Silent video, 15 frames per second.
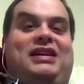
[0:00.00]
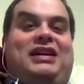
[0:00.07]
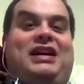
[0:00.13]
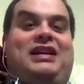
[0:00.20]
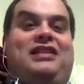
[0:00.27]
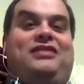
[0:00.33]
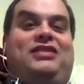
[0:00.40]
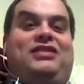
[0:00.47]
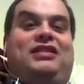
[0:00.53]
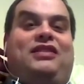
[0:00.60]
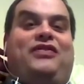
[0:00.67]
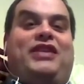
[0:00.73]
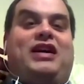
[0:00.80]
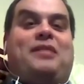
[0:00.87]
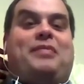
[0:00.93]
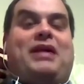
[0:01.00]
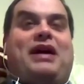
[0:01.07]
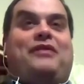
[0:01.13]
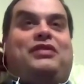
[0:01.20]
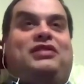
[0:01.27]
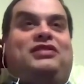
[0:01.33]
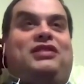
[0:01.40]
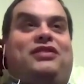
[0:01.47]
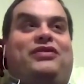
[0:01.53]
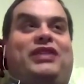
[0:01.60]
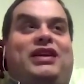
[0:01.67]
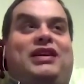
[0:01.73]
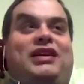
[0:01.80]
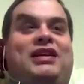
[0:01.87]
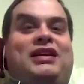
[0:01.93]
And this is the thing about the
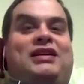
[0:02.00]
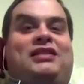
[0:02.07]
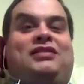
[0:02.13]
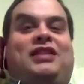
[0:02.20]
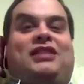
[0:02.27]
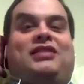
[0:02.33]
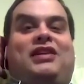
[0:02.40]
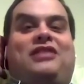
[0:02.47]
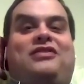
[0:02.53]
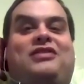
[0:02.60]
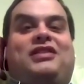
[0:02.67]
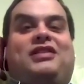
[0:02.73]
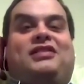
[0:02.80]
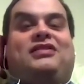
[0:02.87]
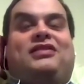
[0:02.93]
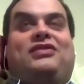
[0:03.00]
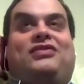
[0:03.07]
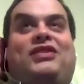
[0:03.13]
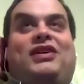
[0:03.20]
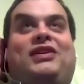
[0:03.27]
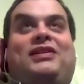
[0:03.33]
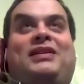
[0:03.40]
600s is that